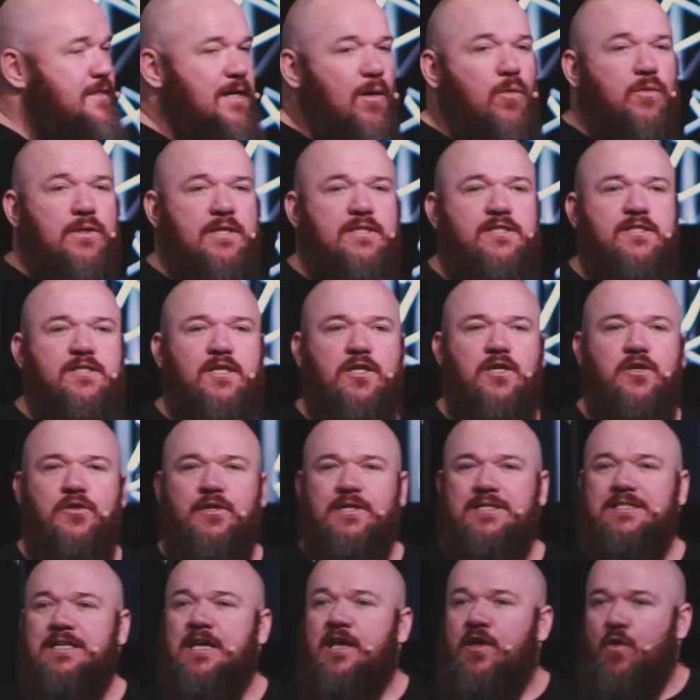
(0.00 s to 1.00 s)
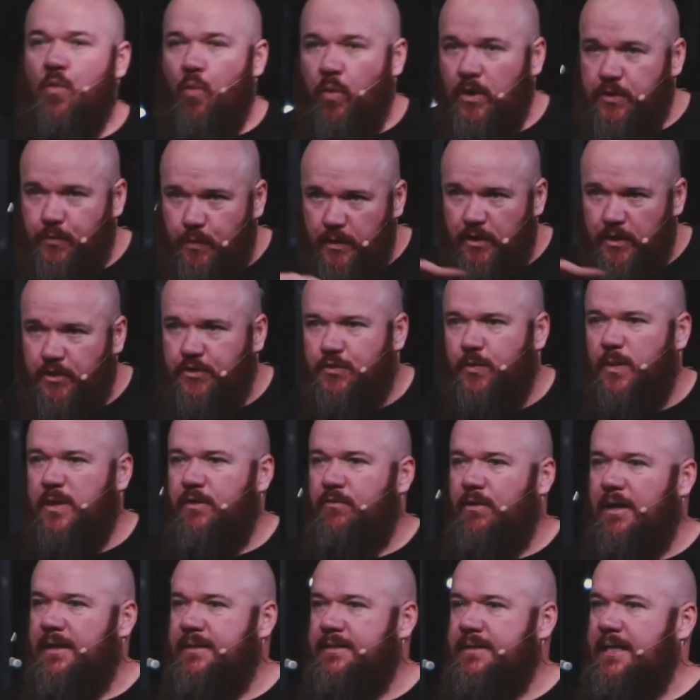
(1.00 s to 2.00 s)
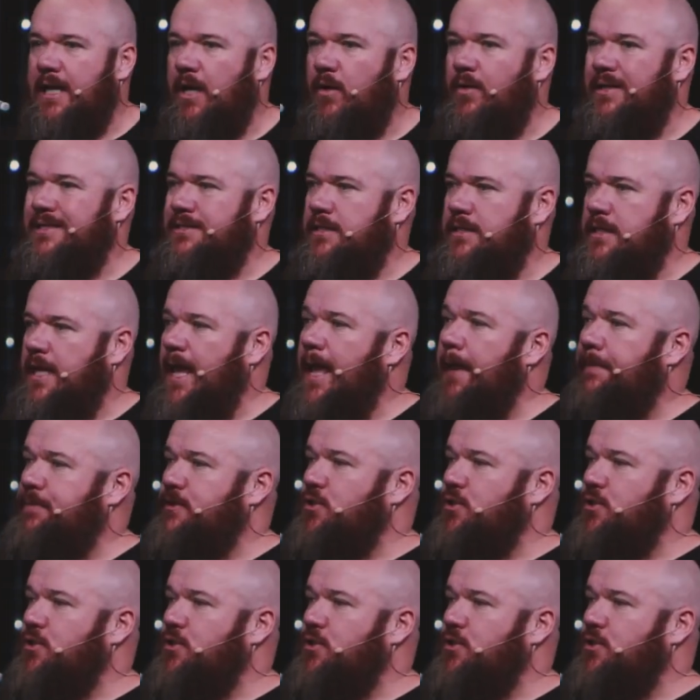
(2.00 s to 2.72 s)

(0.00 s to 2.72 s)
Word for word: So, I want to tell you this what we are doing right now is an